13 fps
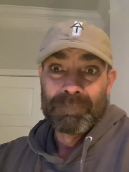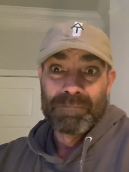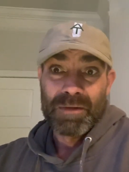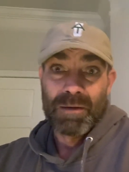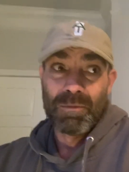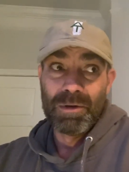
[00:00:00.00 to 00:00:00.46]

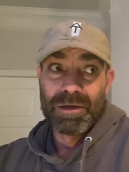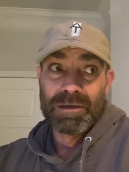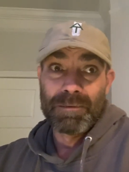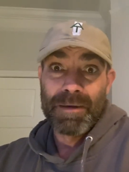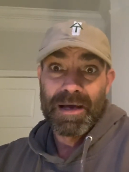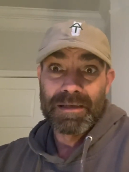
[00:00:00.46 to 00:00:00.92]
I'm willing
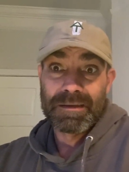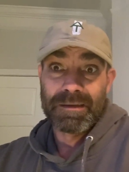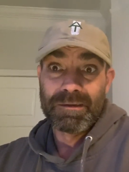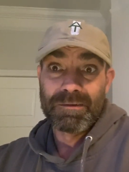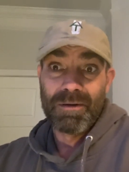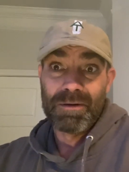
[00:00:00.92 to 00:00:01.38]
to pass
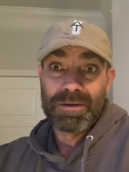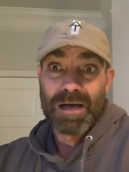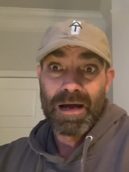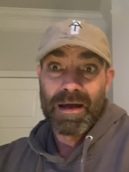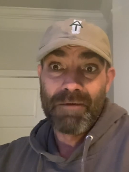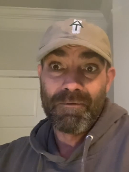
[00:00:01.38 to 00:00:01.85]
any knowledge
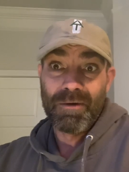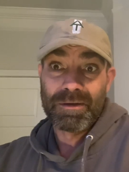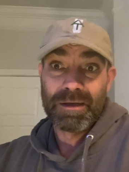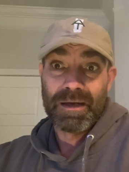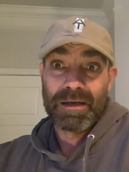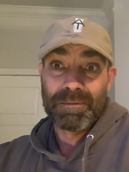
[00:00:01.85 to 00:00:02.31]
I have on
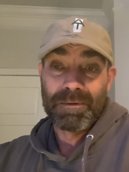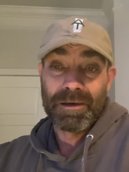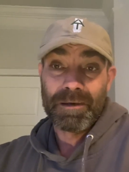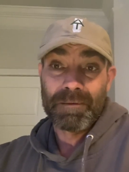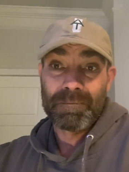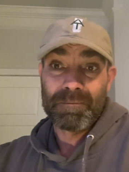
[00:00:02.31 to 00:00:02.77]
to
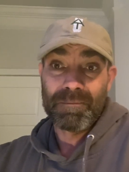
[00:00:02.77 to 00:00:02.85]
anybody.